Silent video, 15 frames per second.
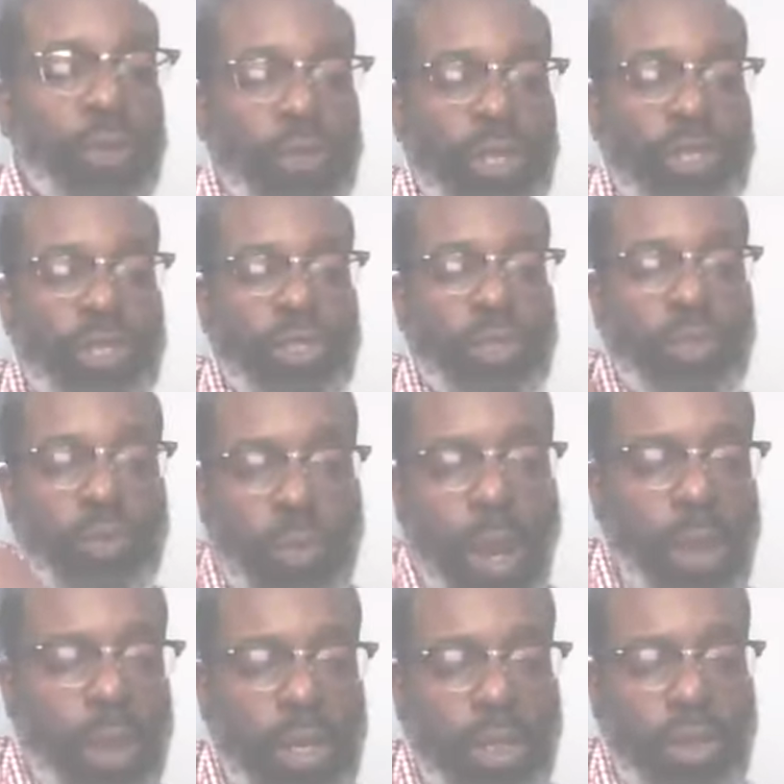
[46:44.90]
with Jesus,
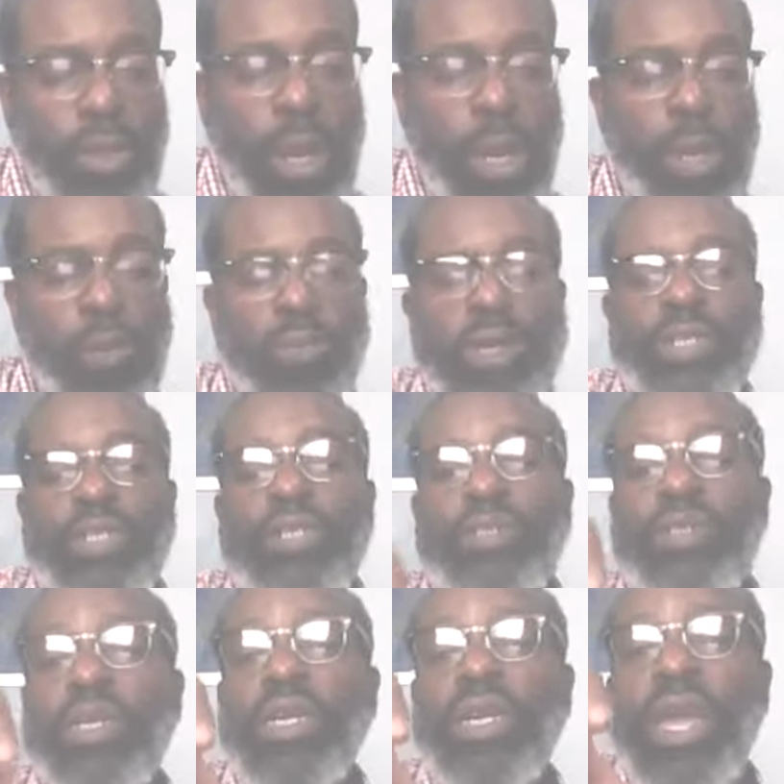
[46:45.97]
walking and talking with Jesus.
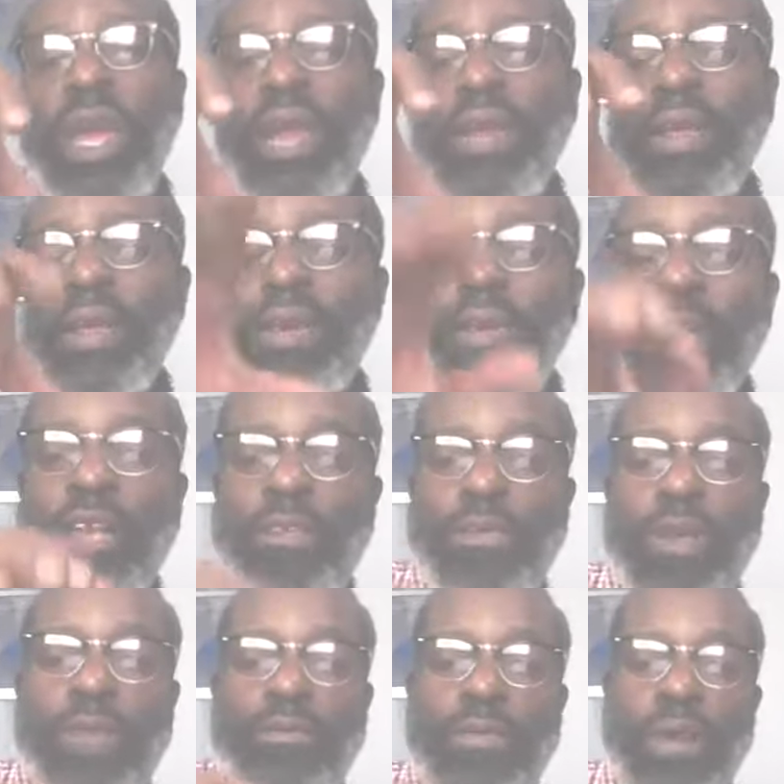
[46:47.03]
And that's
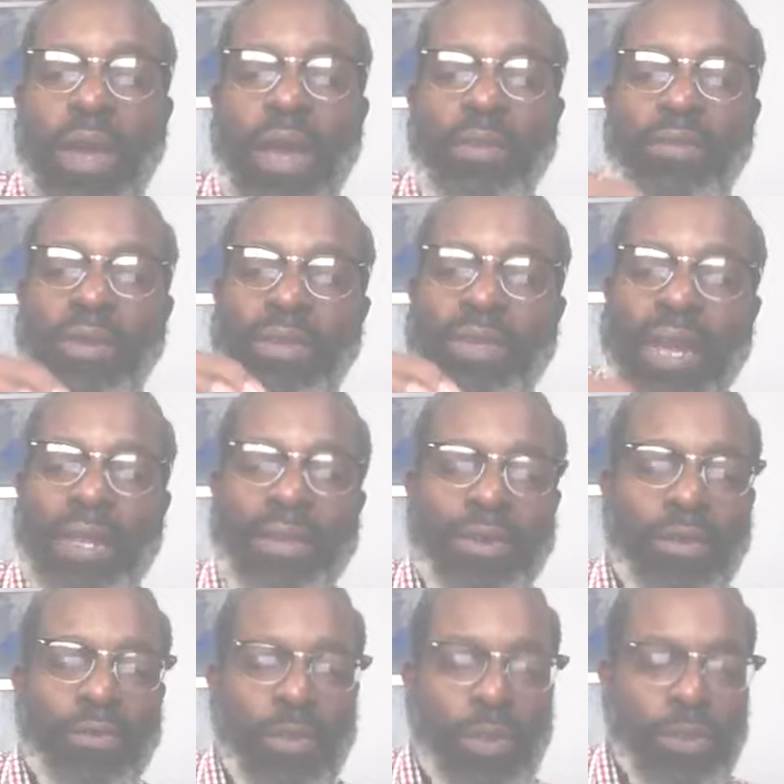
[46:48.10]
if you have a daily
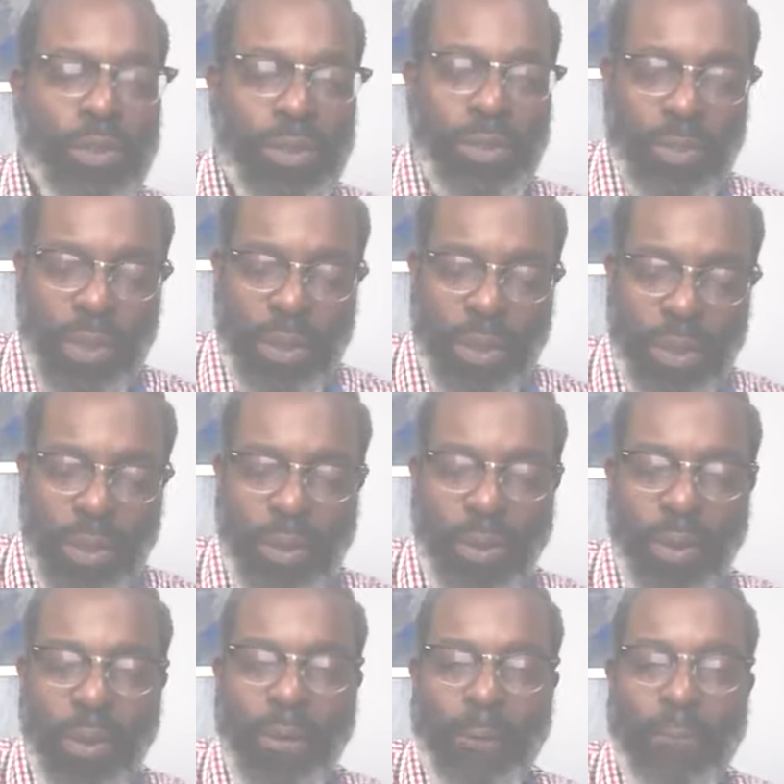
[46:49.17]
devotion with the
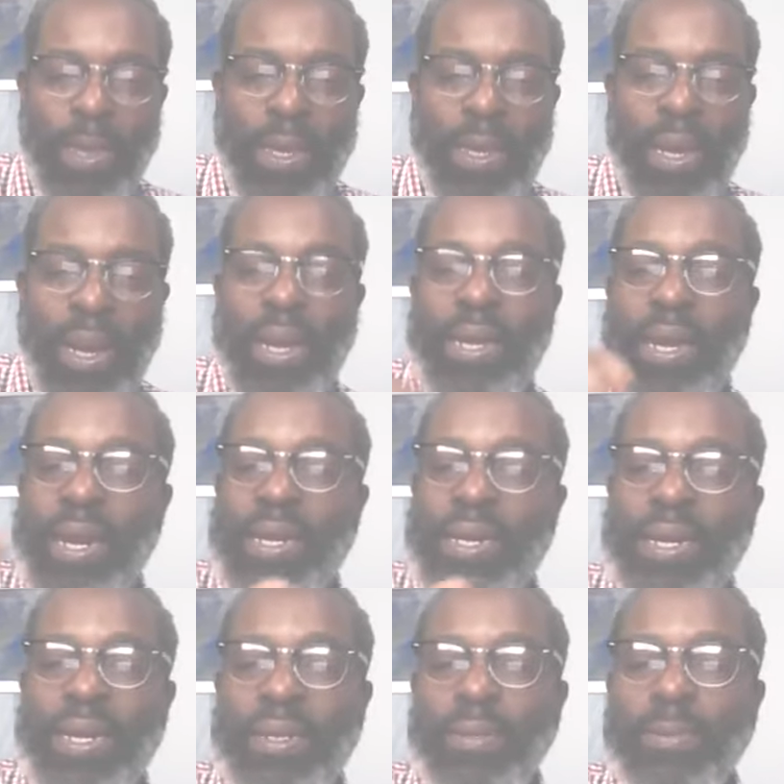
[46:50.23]
Lord. And they
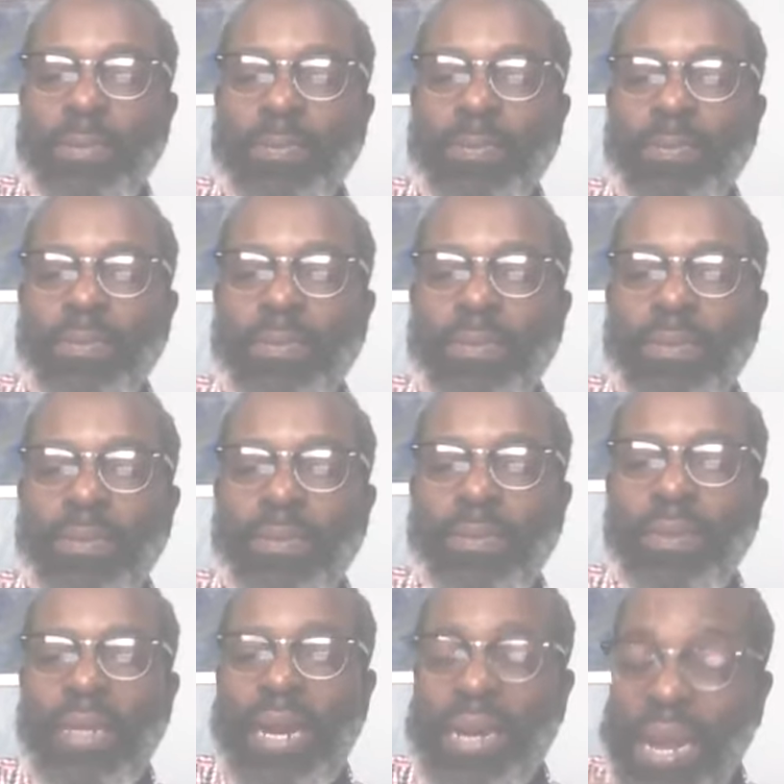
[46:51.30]
didn't.
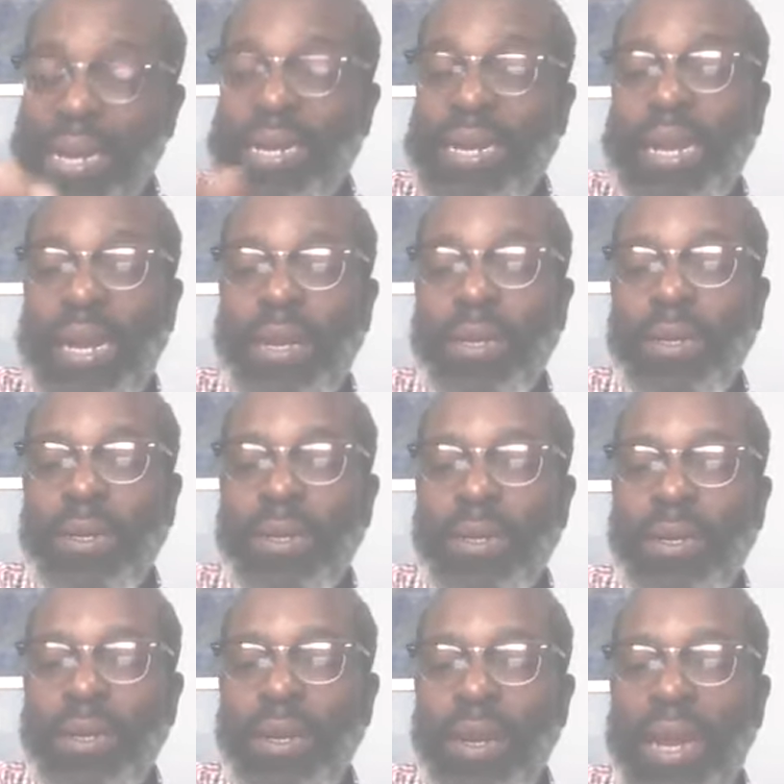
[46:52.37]
And they did.
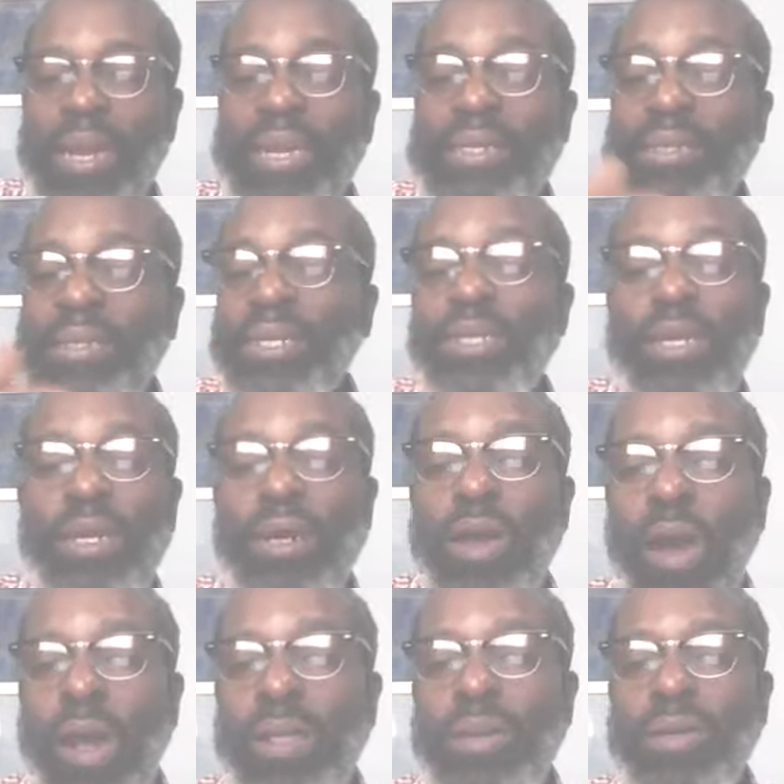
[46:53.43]
And they still didn't
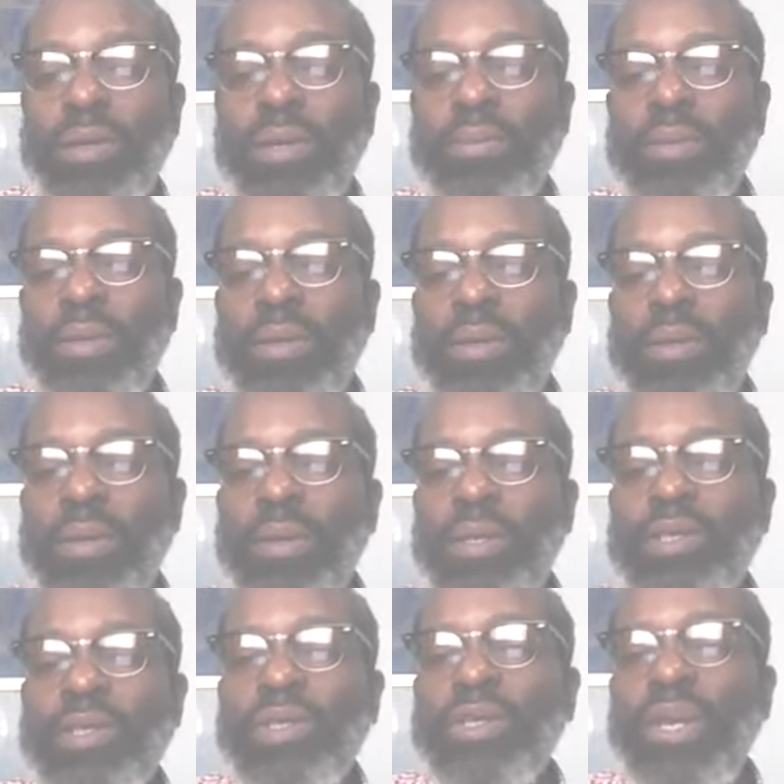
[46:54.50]
call on him.
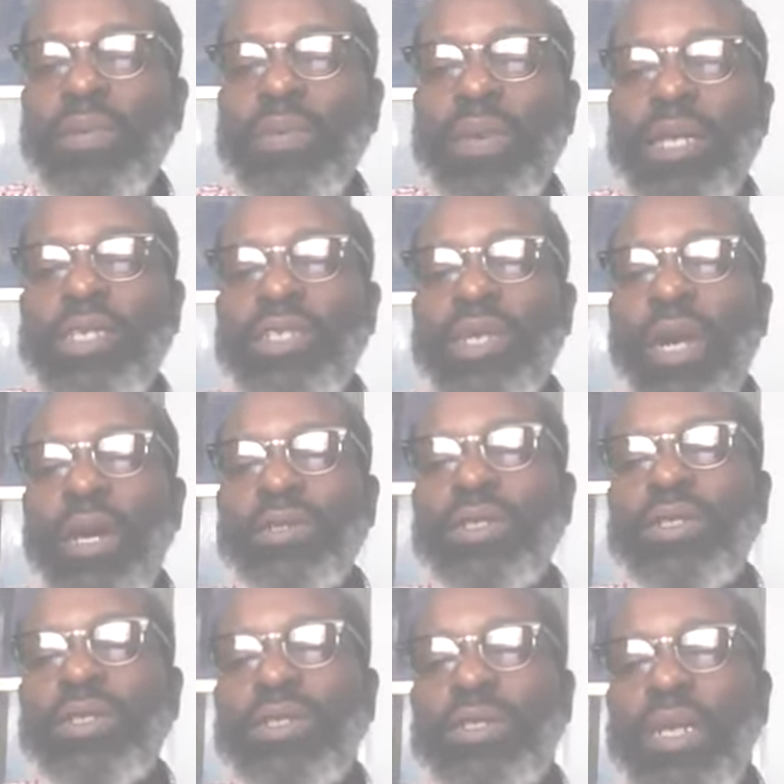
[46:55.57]
So then when they saw
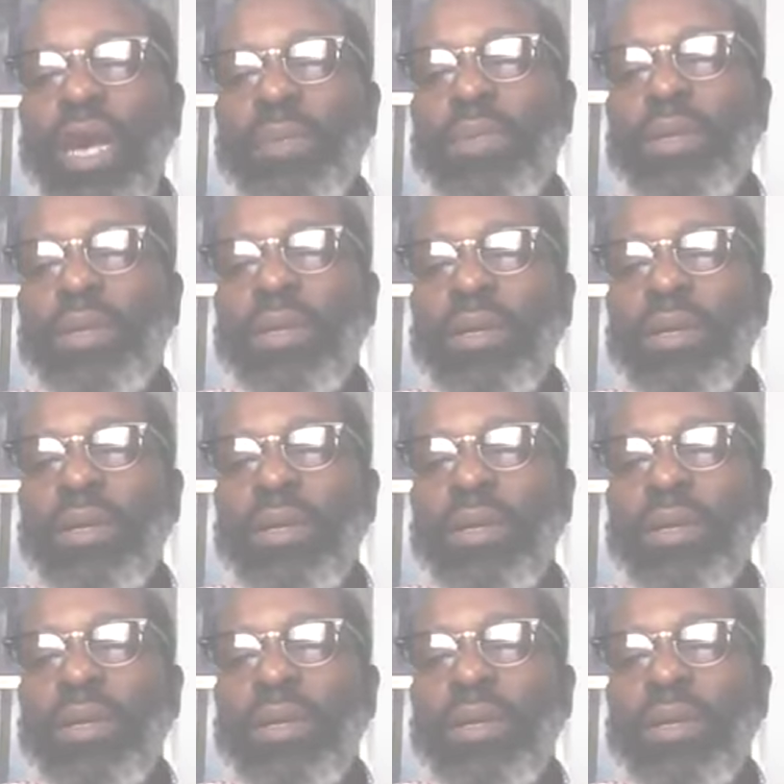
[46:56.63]
Jesus coming,